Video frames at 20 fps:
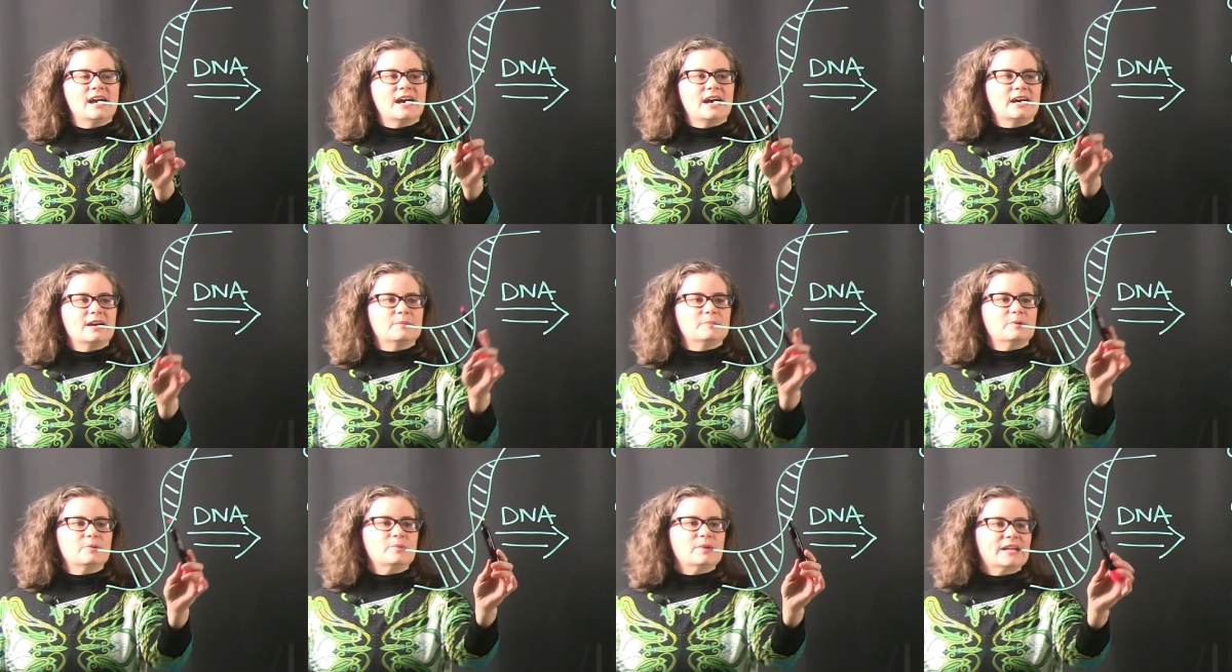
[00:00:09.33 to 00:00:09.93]

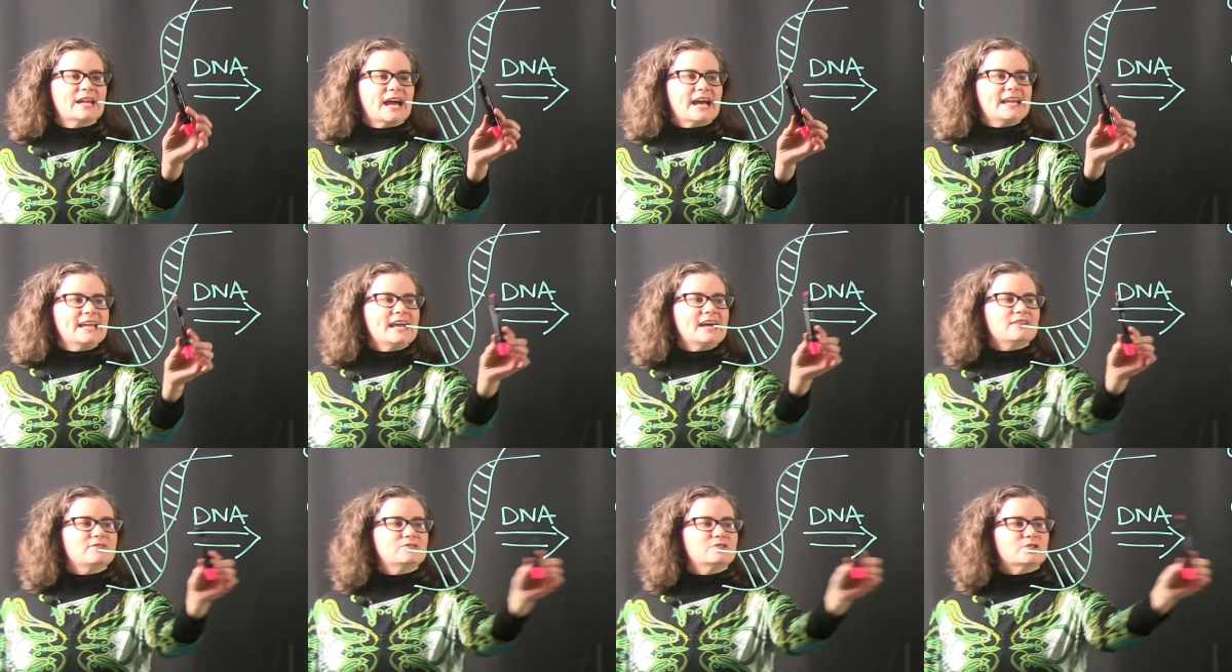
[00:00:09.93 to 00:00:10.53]
What I
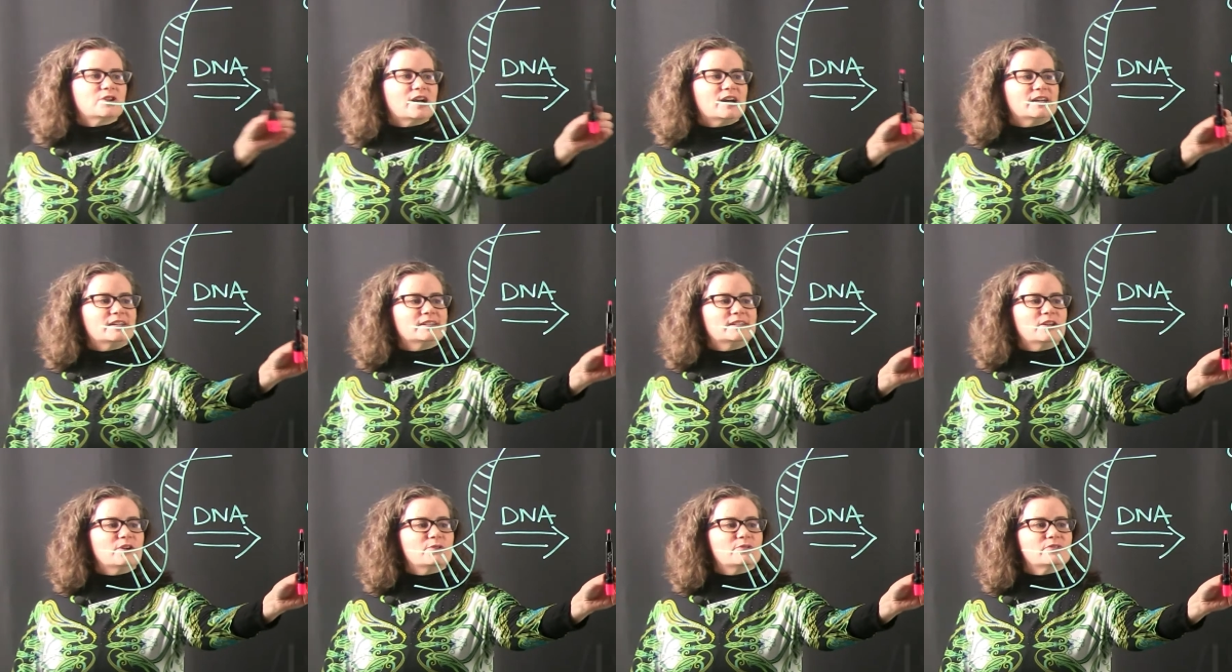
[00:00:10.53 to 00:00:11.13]
have
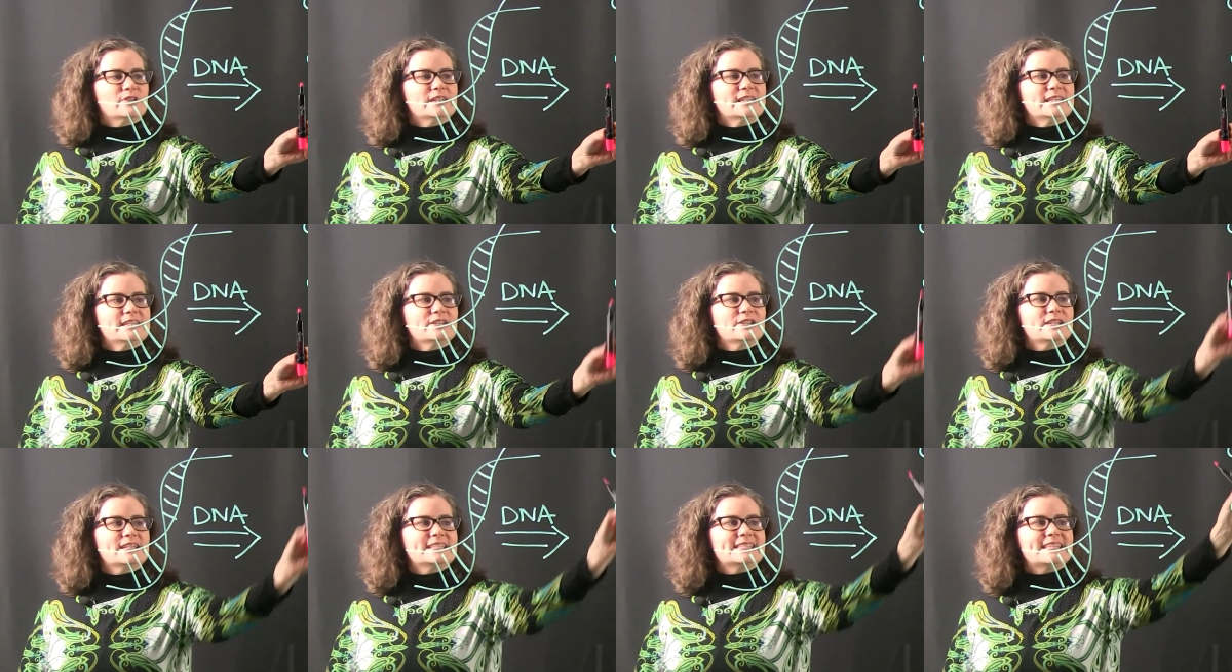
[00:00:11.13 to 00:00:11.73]
drawn over
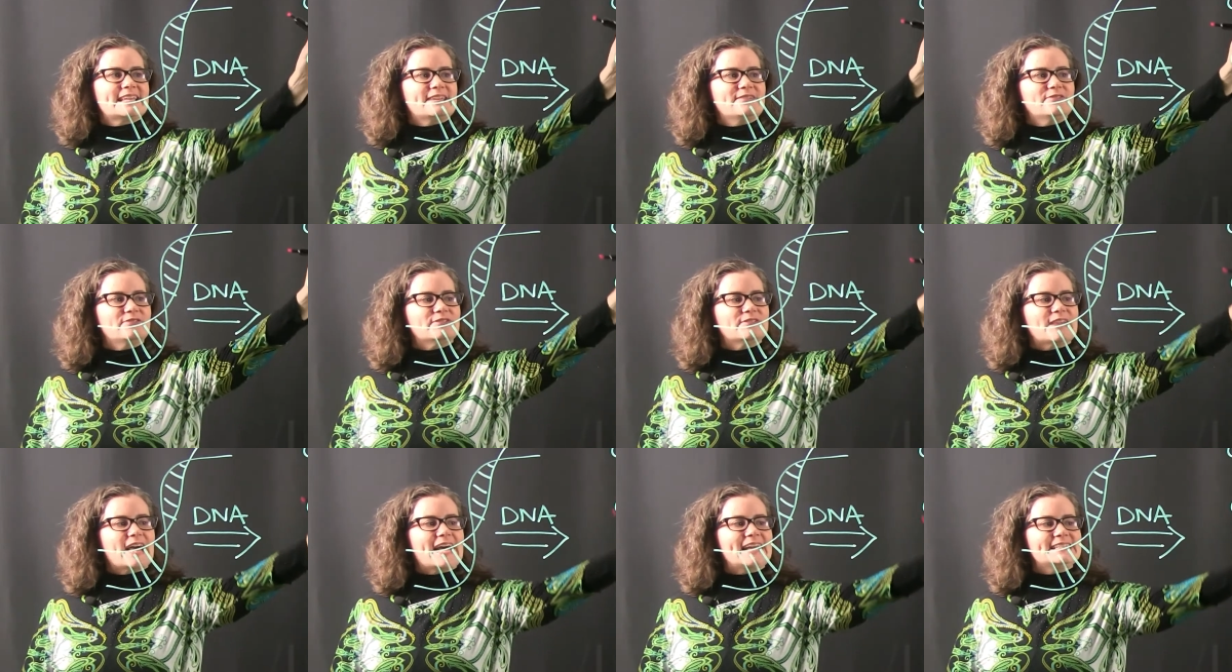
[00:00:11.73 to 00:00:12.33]
here is a
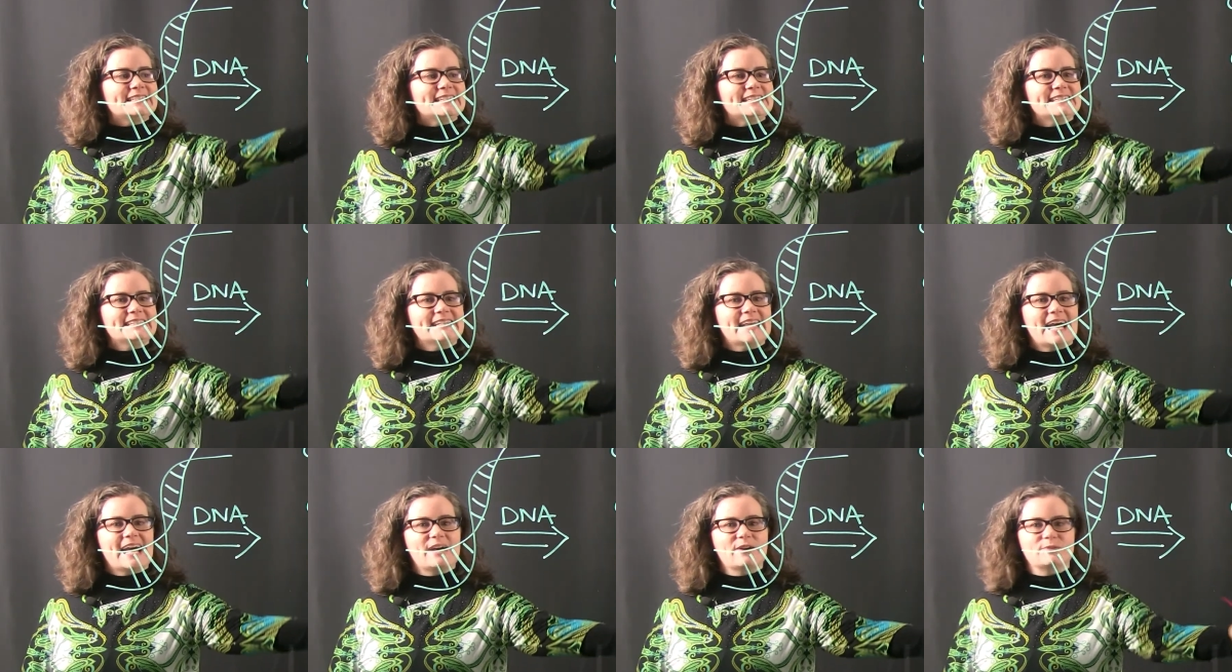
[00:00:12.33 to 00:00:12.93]

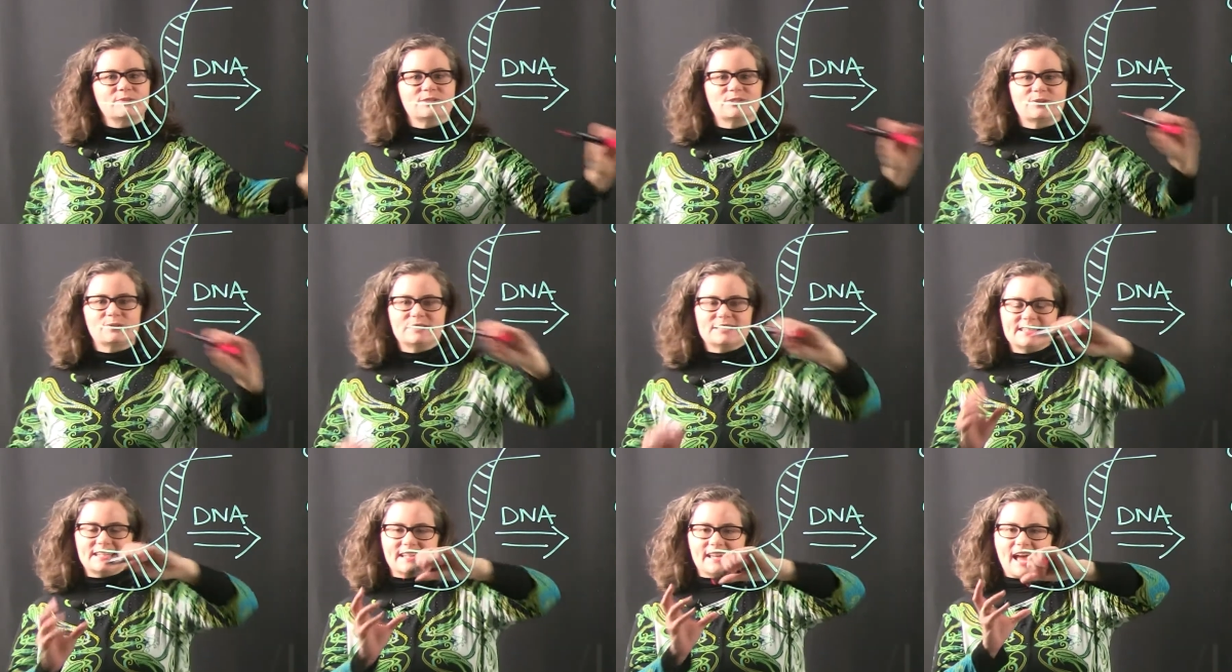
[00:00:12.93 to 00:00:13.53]
flattened out. So
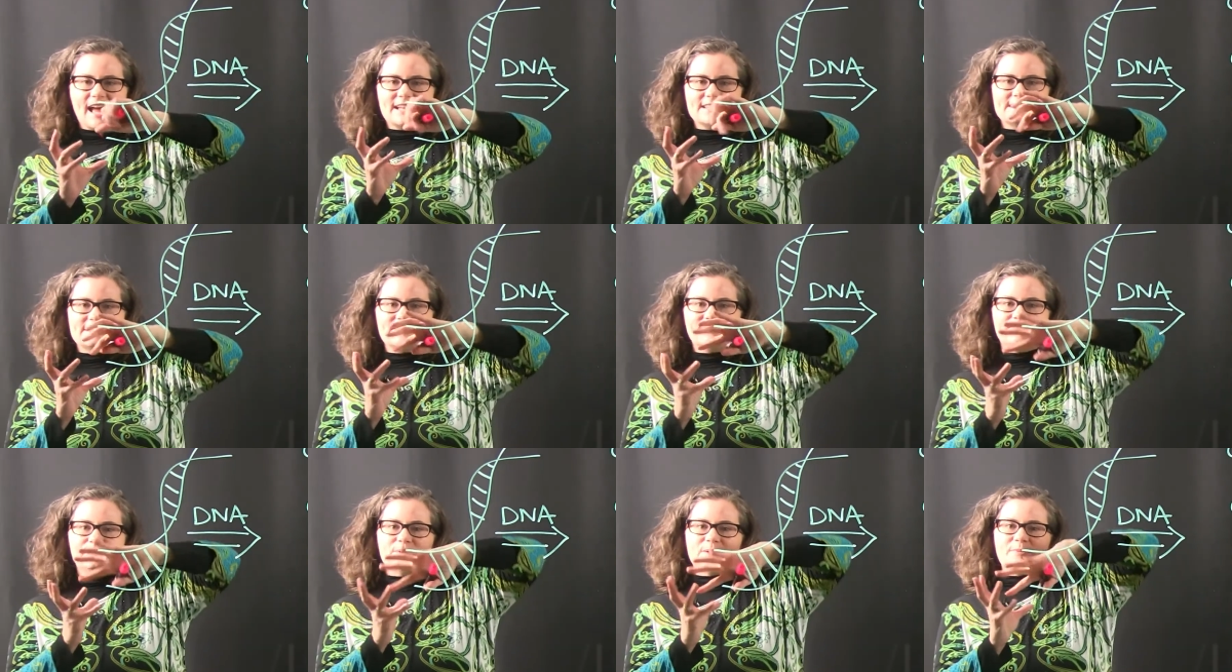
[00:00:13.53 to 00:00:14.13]
it's as
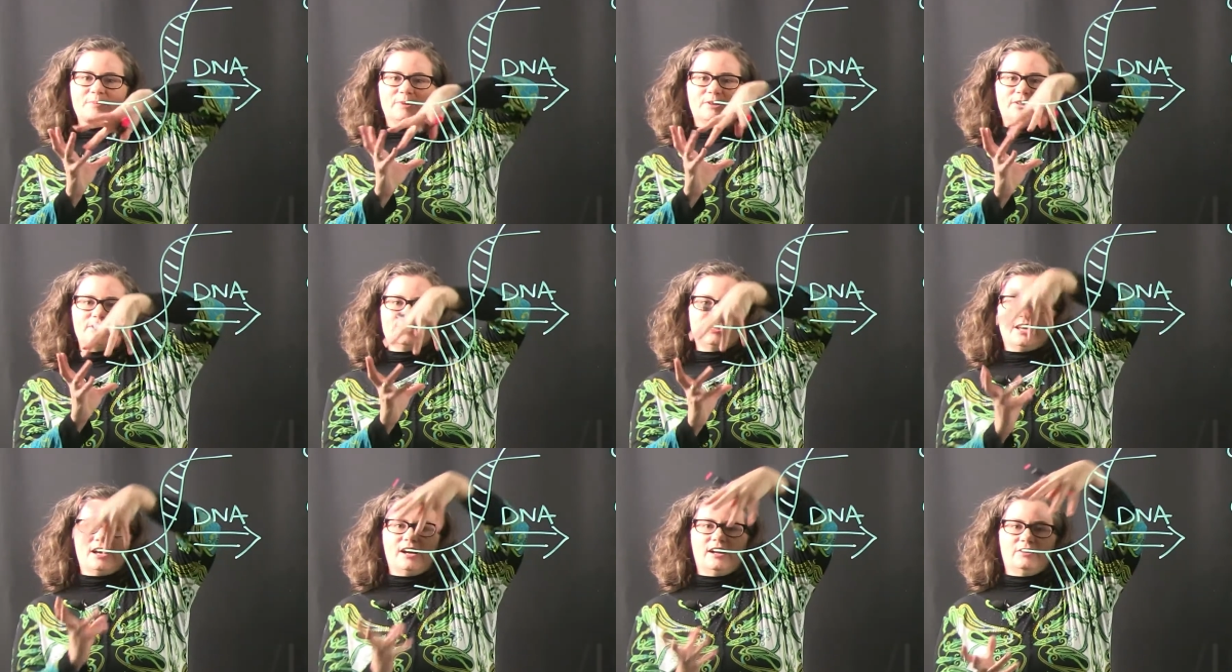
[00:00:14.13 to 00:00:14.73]
if we were
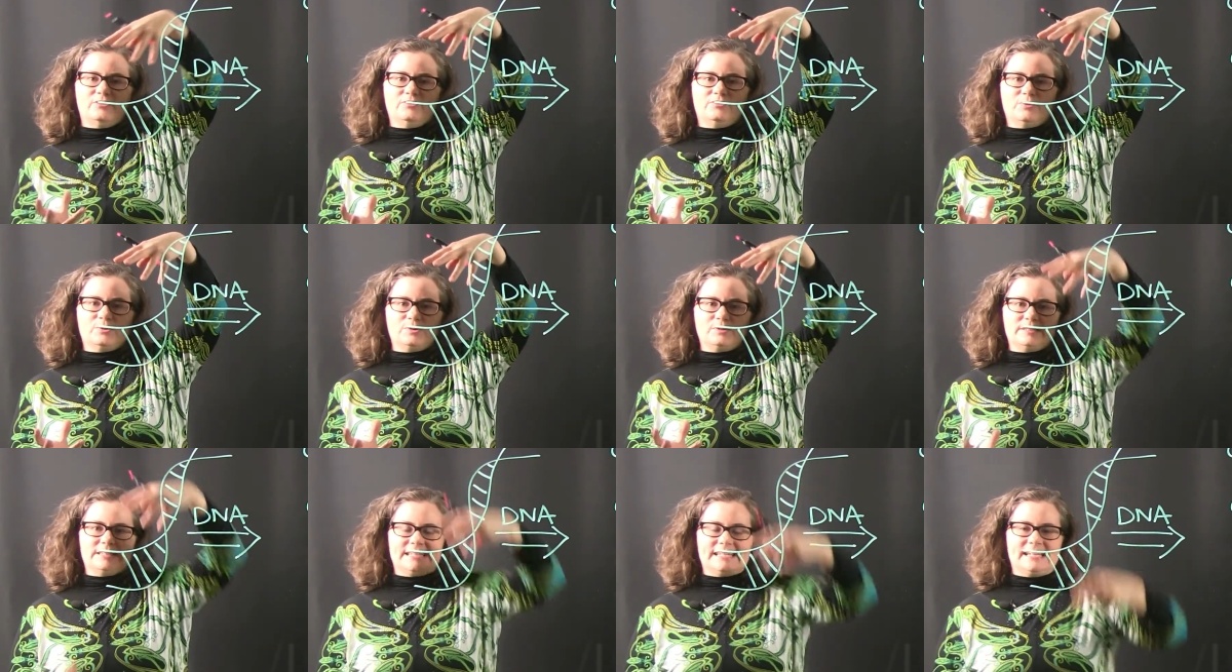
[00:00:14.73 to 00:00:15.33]
to
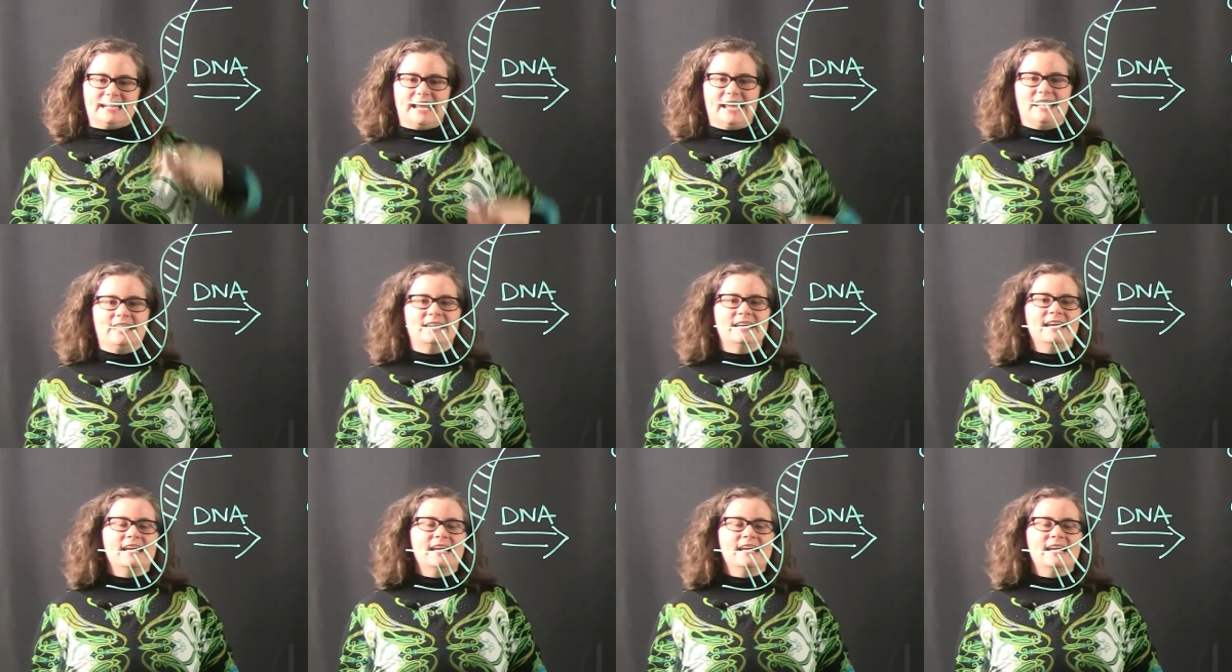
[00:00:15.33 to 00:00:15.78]
unfold DNA.